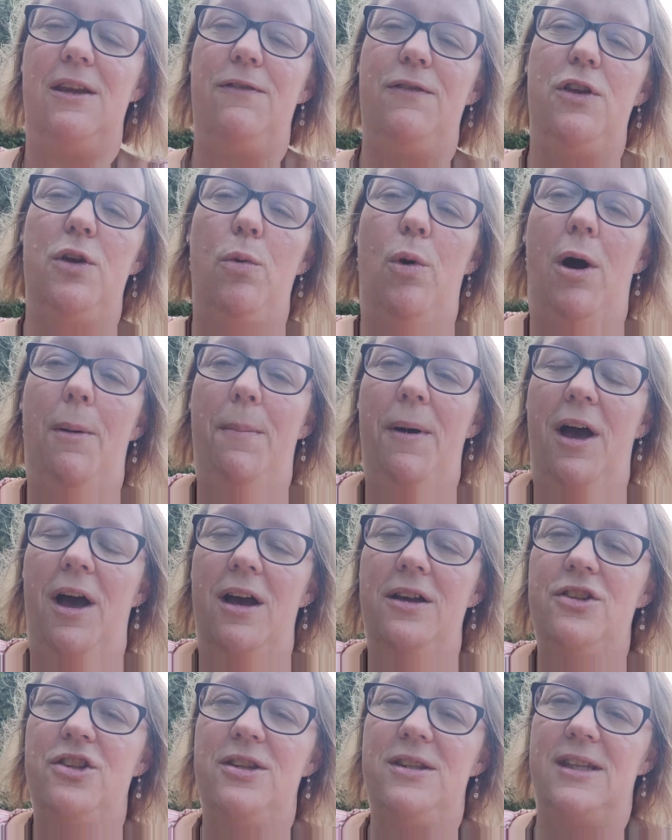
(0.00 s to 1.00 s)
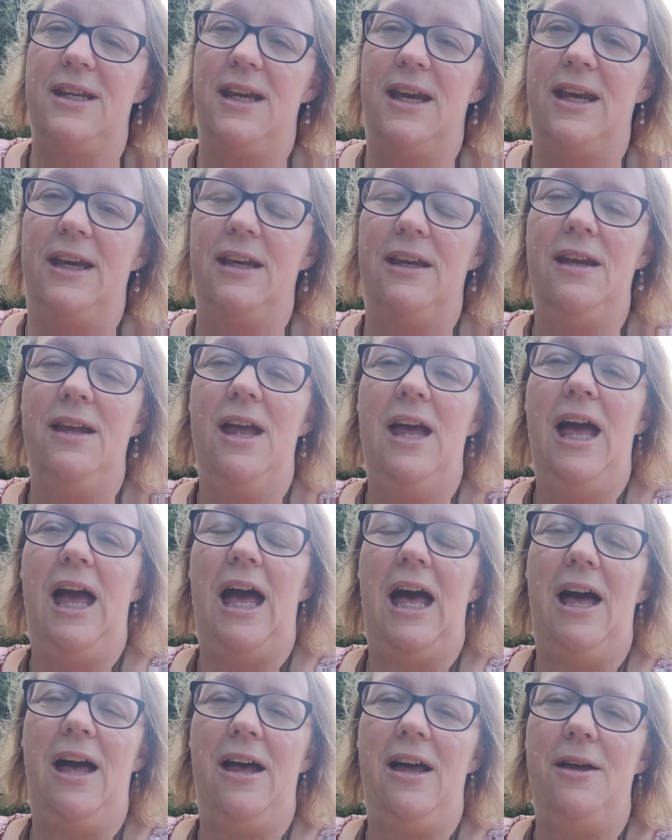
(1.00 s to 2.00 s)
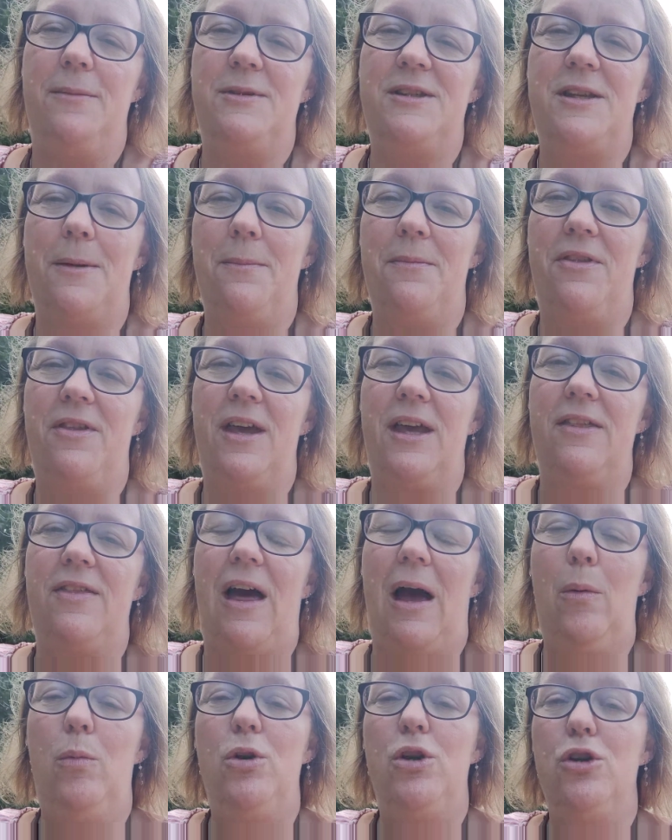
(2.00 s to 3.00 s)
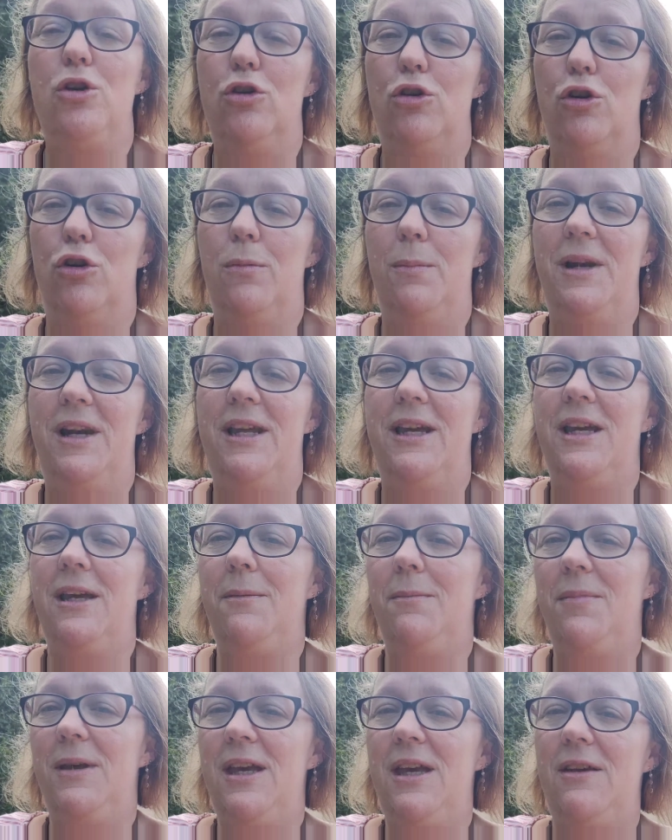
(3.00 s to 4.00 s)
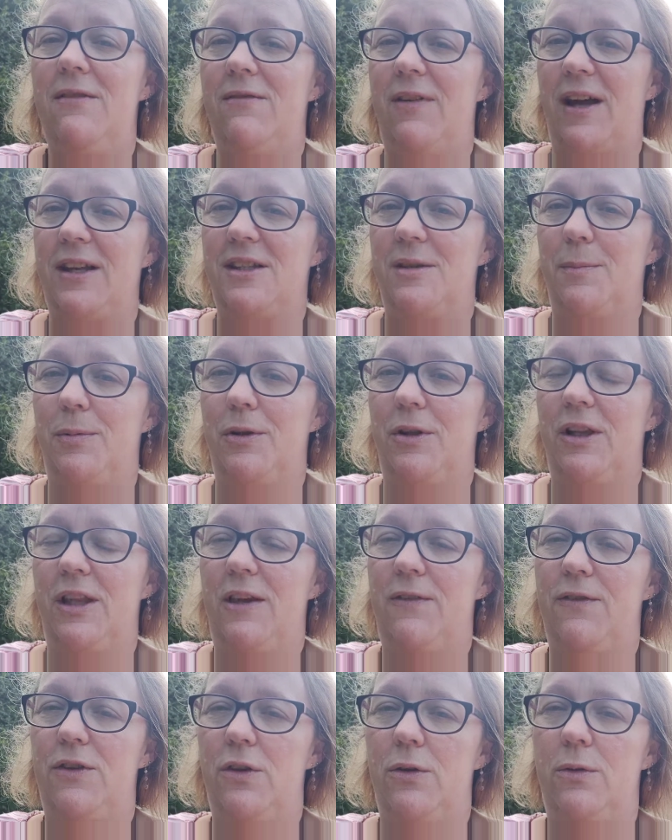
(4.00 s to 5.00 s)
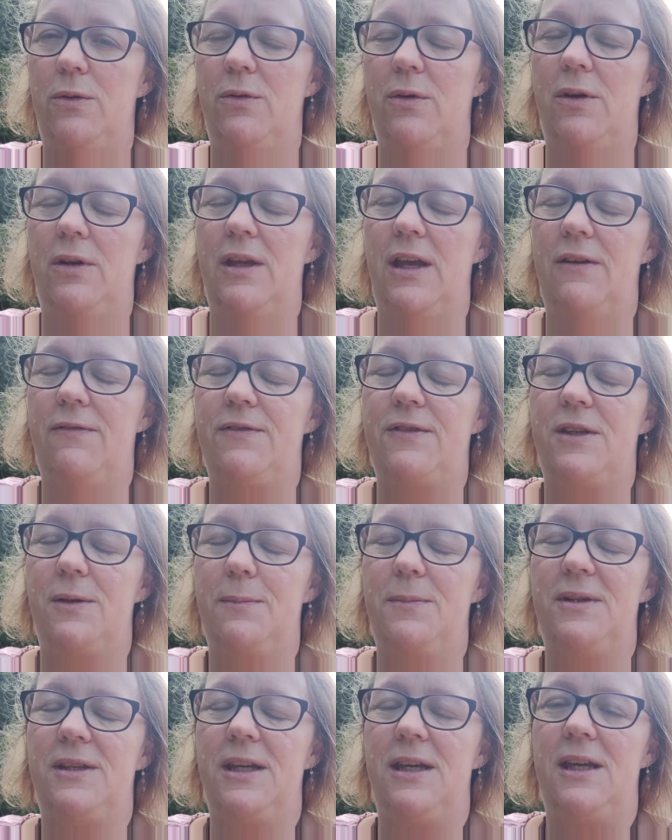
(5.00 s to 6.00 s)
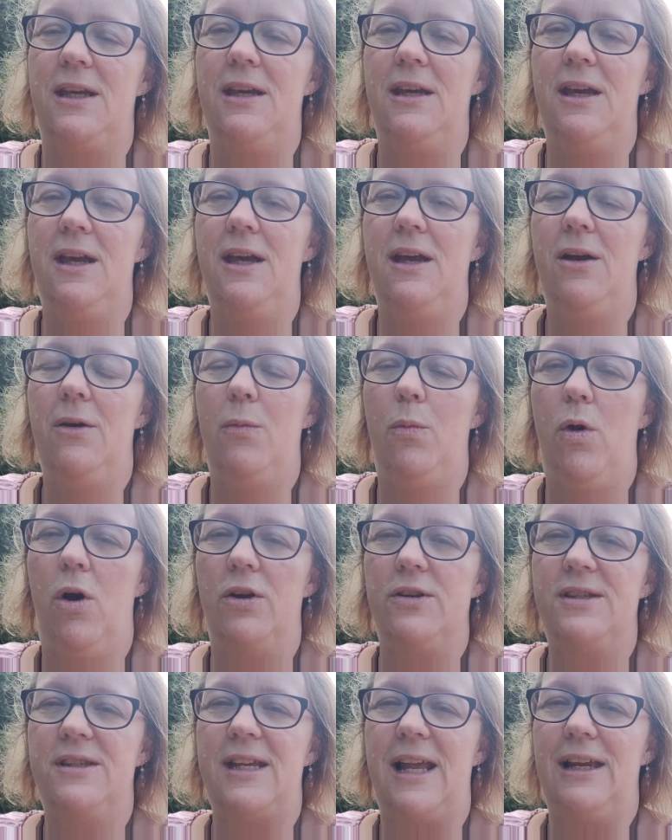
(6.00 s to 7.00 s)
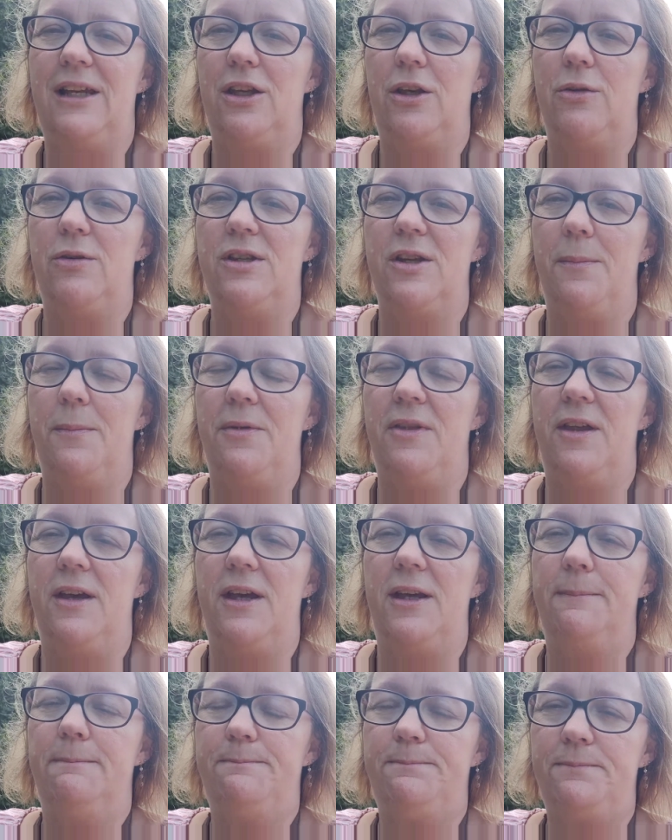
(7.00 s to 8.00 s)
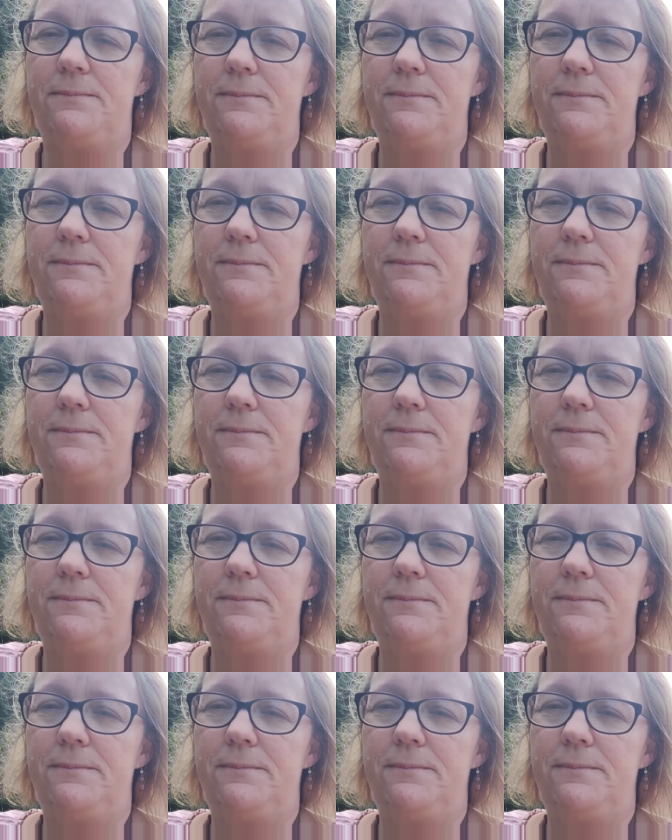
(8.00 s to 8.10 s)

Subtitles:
if you are purchasing something that would normally be VATable, if somebody was selling you something,